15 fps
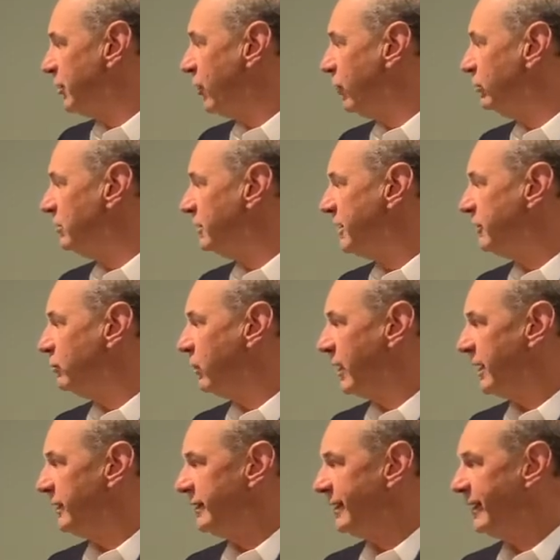only
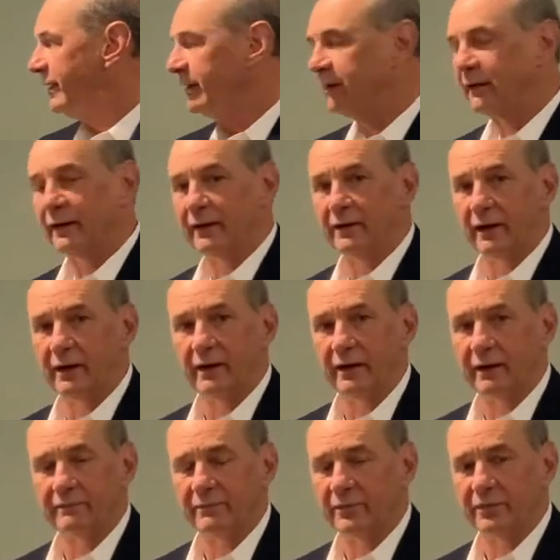when
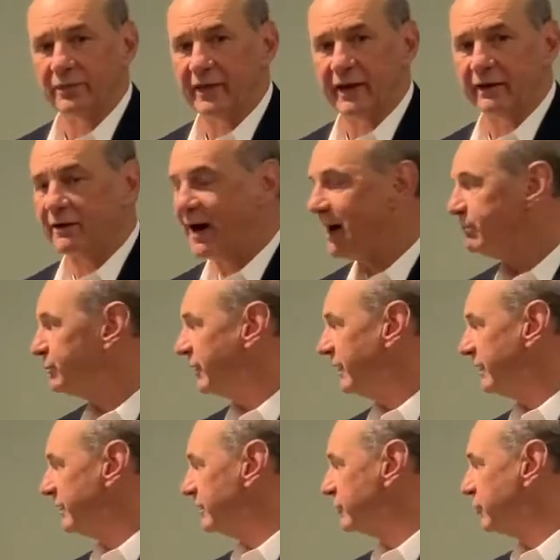they are
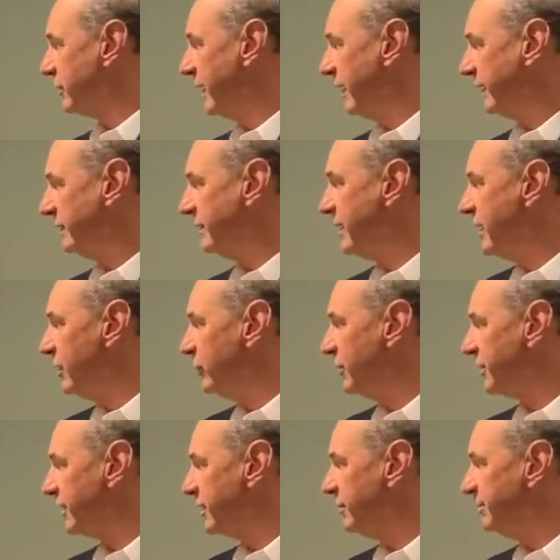operating a crane
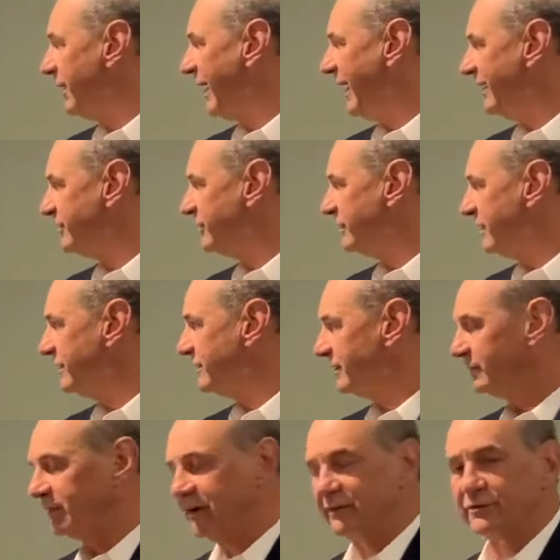with a capacity to
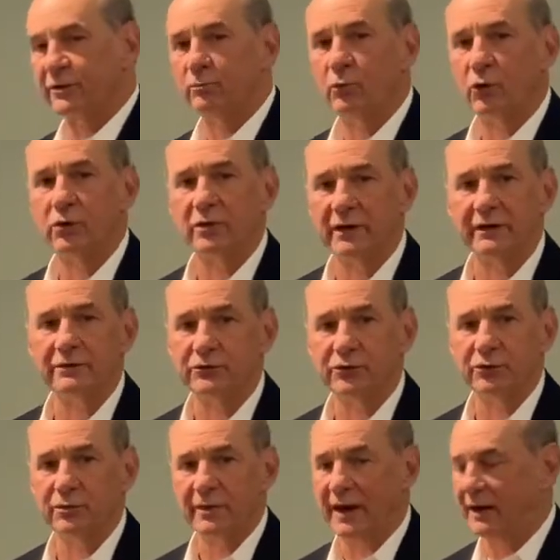lift more than
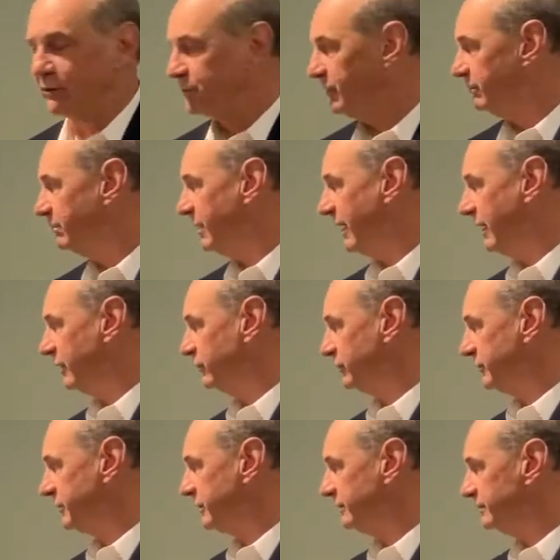2,000
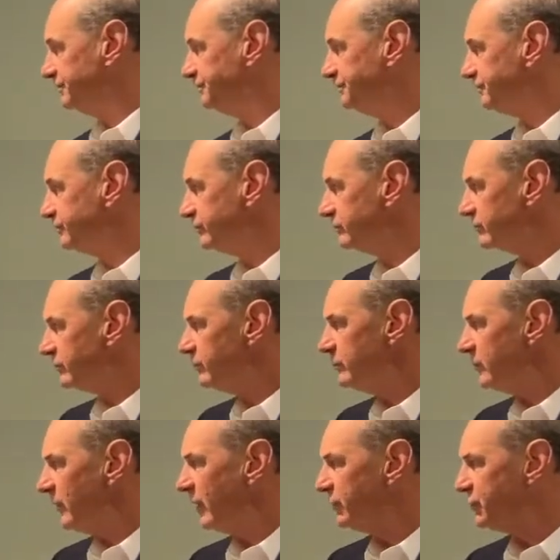pounds.
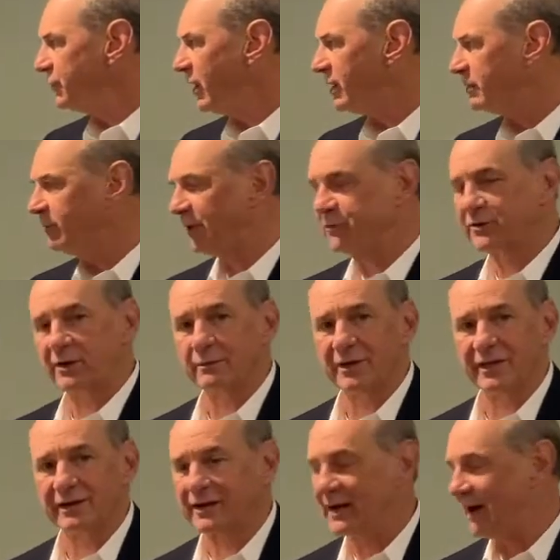Let's talk about some of
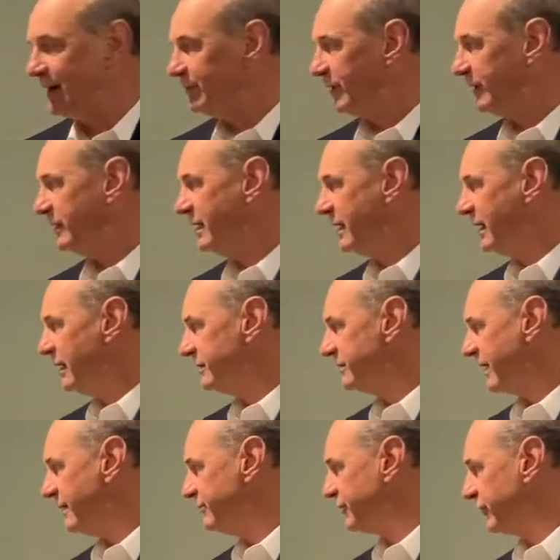the common
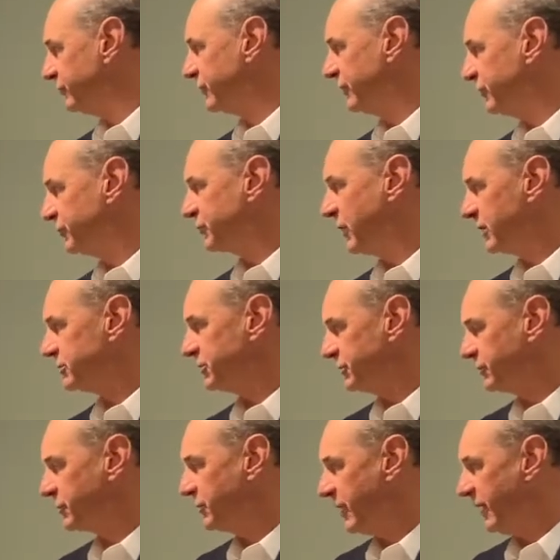types of
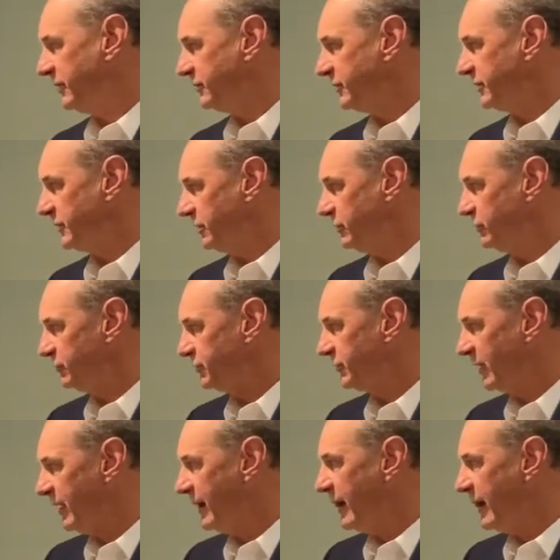construction cranes in use.